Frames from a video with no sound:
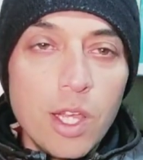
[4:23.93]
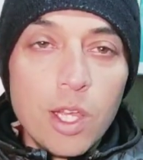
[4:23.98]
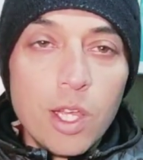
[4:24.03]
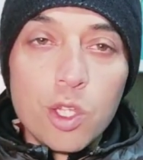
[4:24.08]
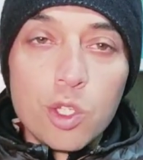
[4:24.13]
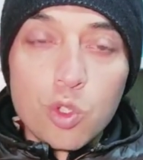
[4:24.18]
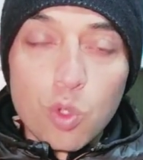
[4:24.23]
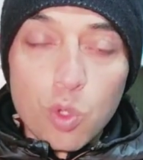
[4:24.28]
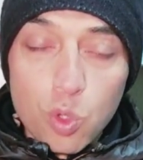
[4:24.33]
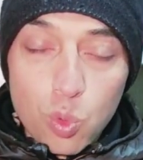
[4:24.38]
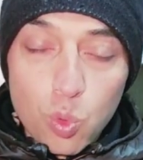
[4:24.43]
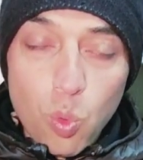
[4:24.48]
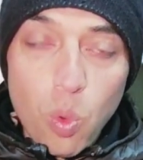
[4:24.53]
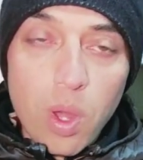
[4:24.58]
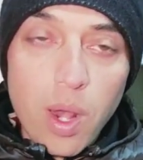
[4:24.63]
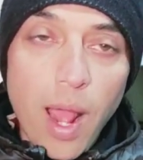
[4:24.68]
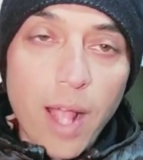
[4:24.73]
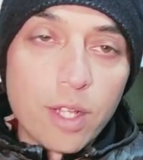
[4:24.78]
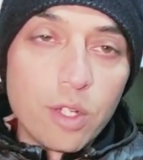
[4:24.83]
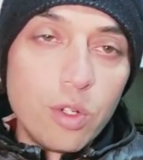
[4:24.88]
So you
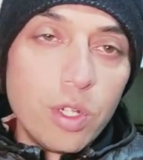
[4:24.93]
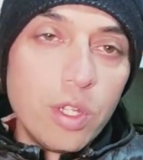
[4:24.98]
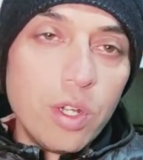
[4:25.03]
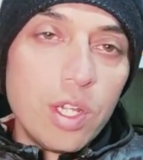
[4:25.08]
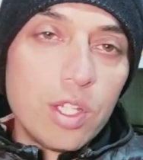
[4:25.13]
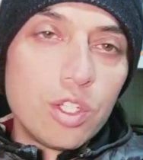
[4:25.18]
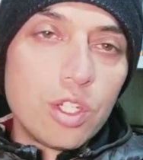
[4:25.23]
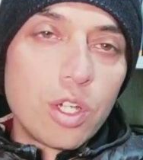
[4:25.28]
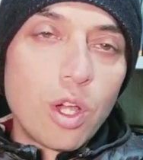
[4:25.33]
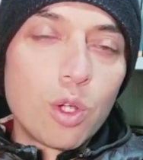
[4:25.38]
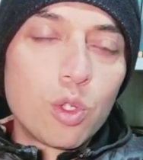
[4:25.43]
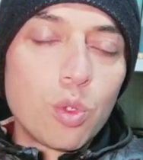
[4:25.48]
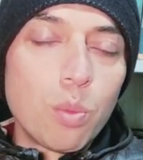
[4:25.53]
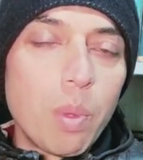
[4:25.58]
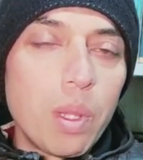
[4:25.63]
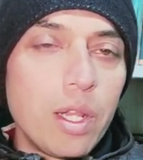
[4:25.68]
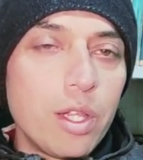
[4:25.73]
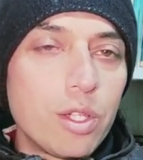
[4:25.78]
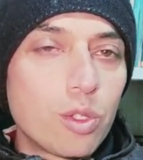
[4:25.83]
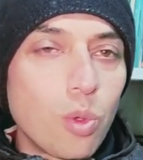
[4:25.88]
are actually reaching out to
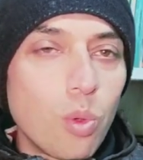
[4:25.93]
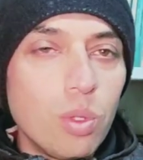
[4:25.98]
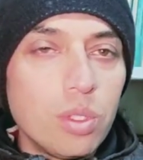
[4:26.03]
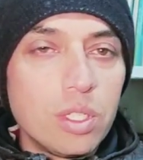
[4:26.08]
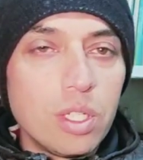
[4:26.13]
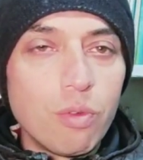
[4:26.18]
many souls,